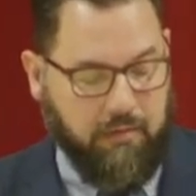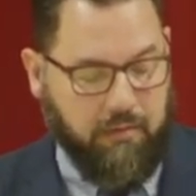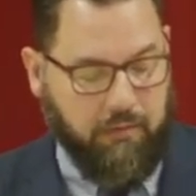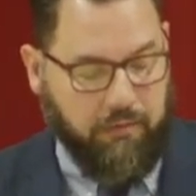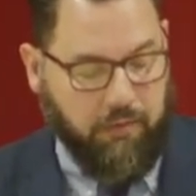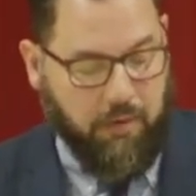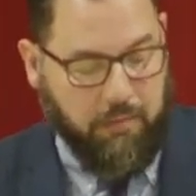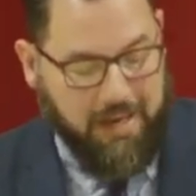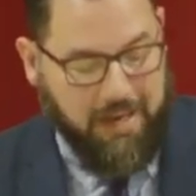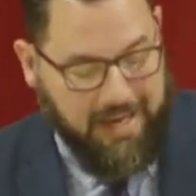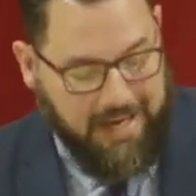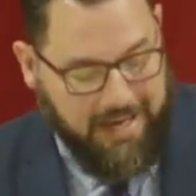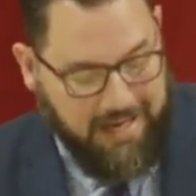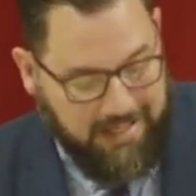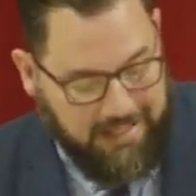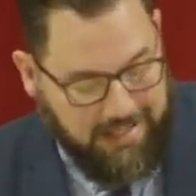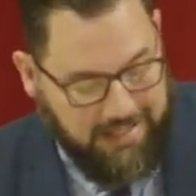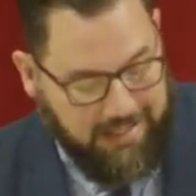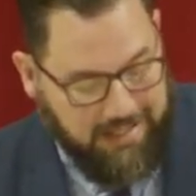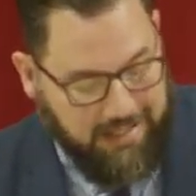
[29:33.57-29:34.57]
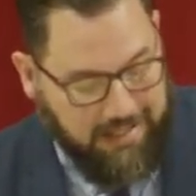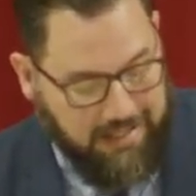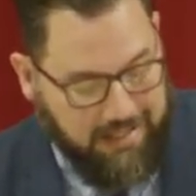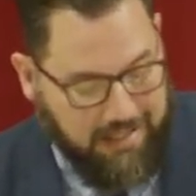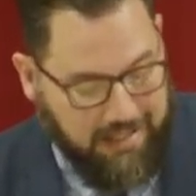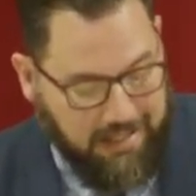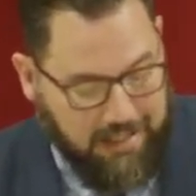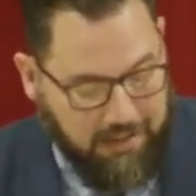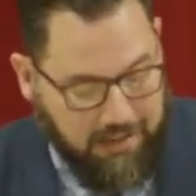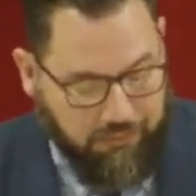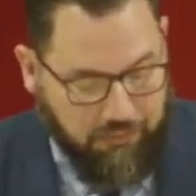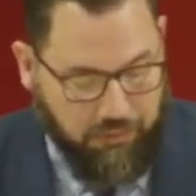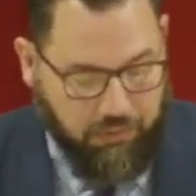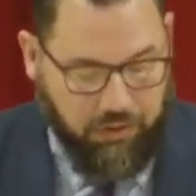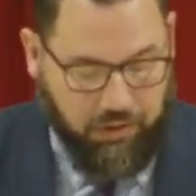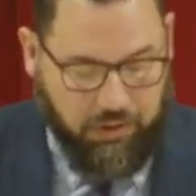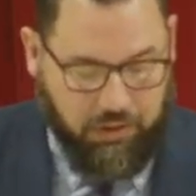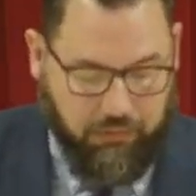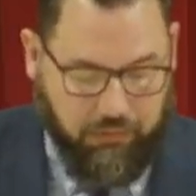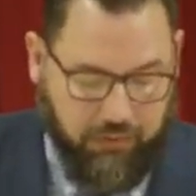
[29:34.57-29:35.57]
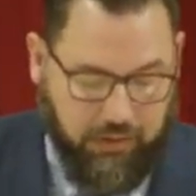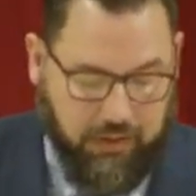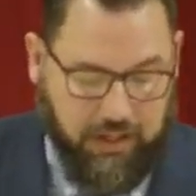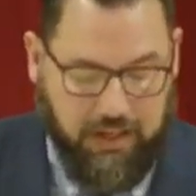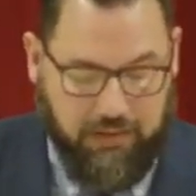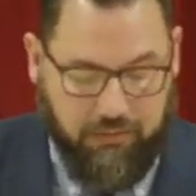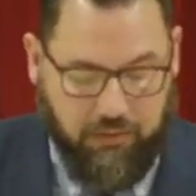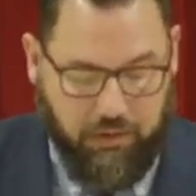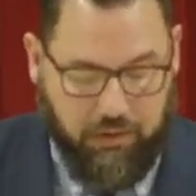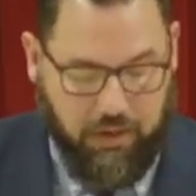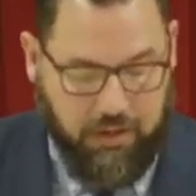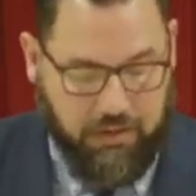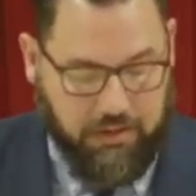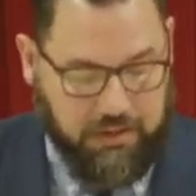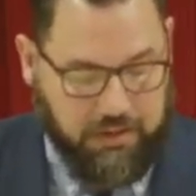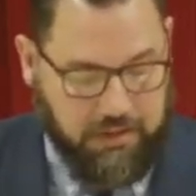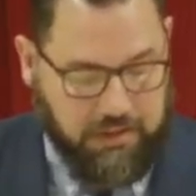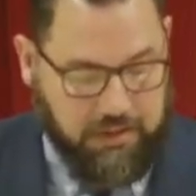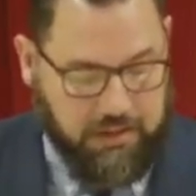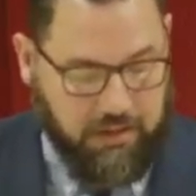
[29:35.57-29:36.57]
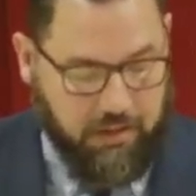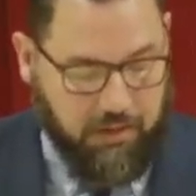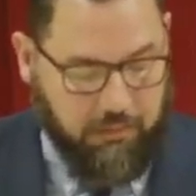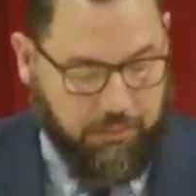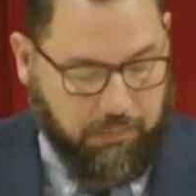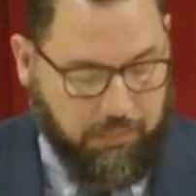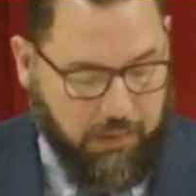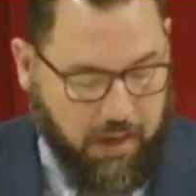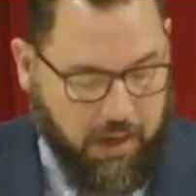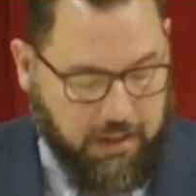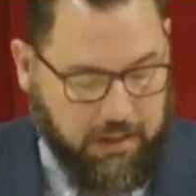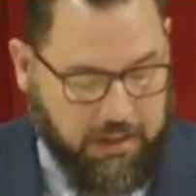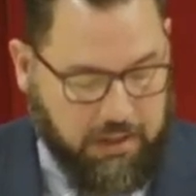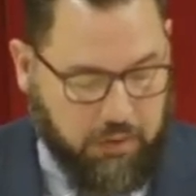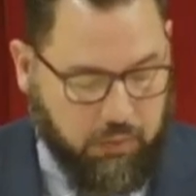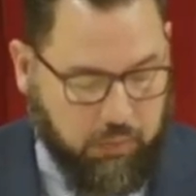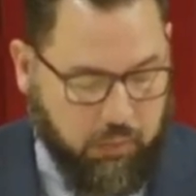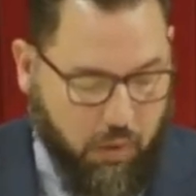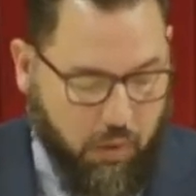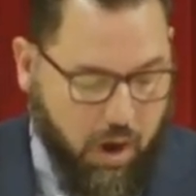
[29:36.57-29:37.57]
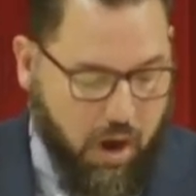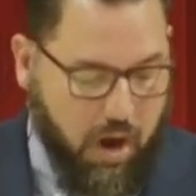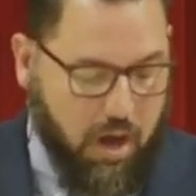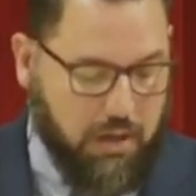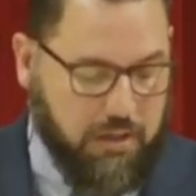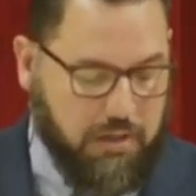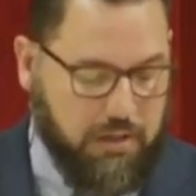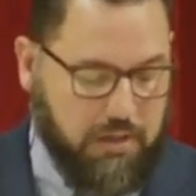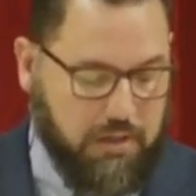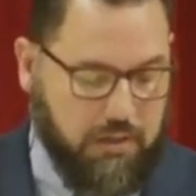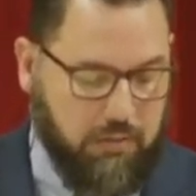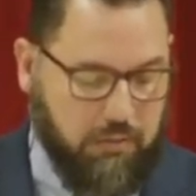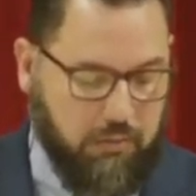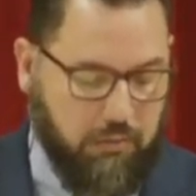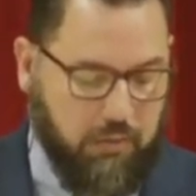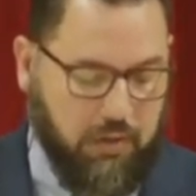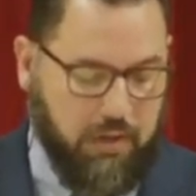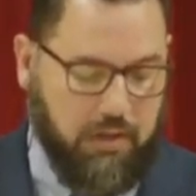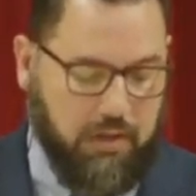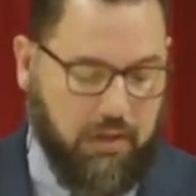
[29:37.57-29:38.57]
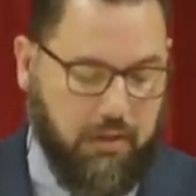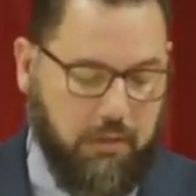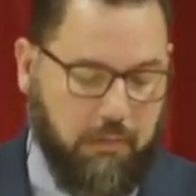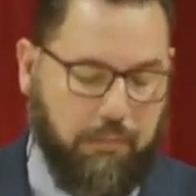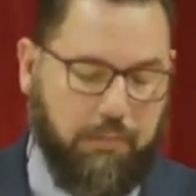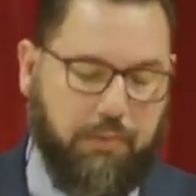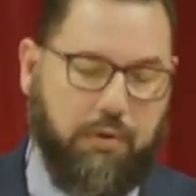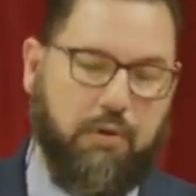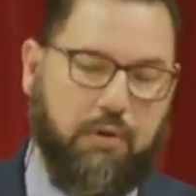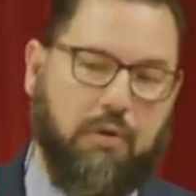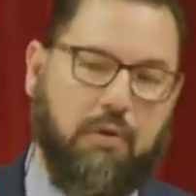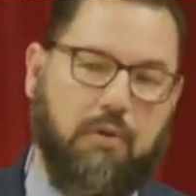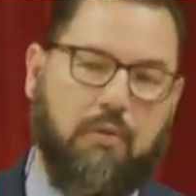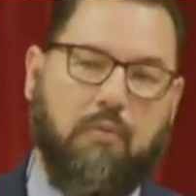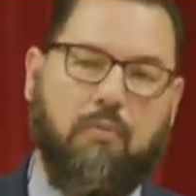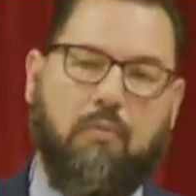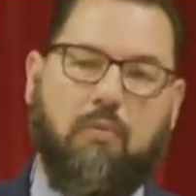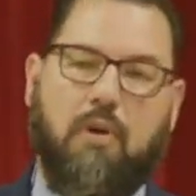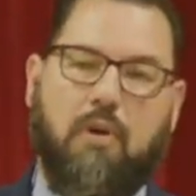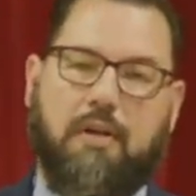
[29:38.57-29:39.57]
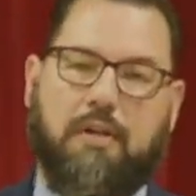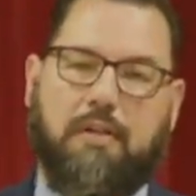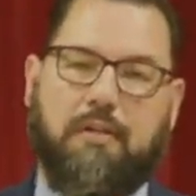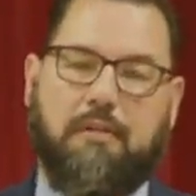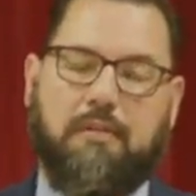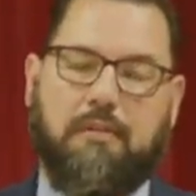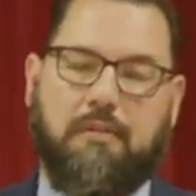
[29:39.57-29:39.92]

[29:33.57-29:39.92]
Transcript: from any evil, from an evil conscience, and our bodies washed with pure water.